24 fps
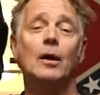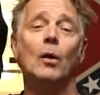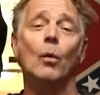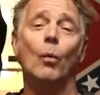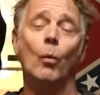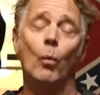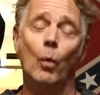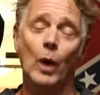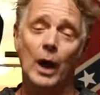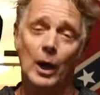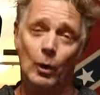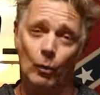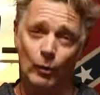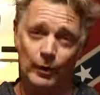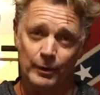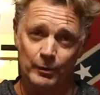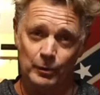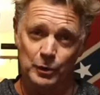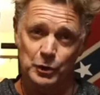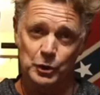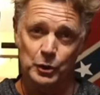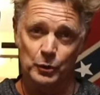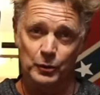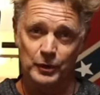while we
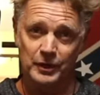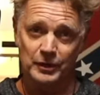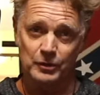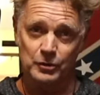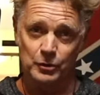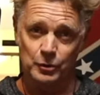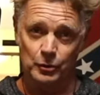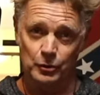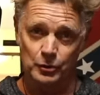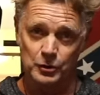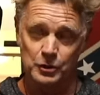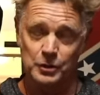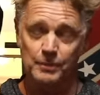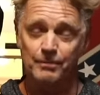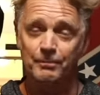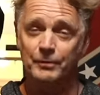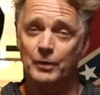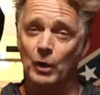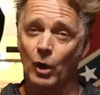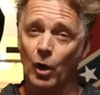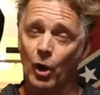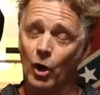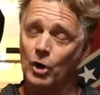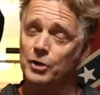were shooting Dukes.
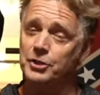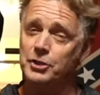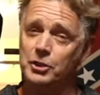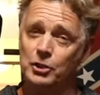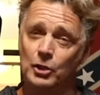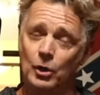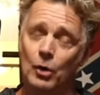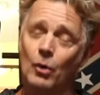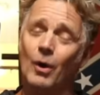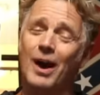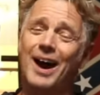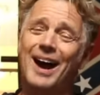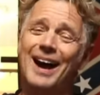Also,